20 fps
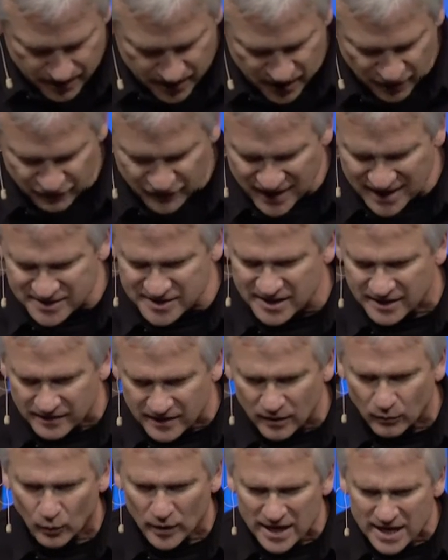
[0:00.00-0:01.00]
confessing
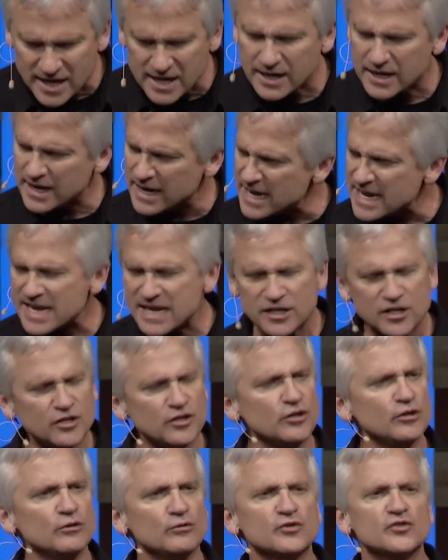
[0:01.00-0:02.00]
that we need
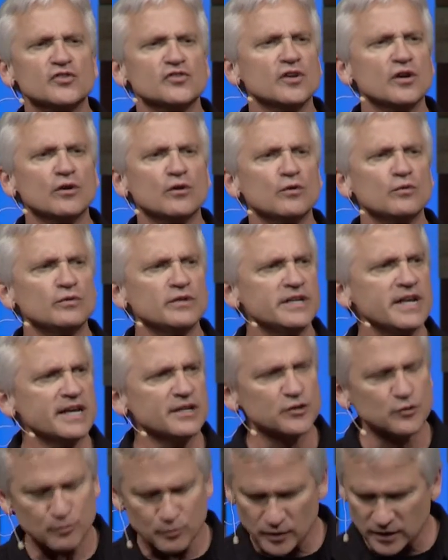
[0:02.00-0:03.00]
you so
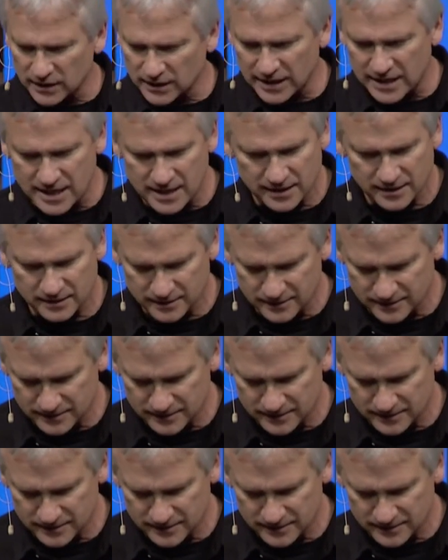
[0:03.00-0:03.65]
desperately.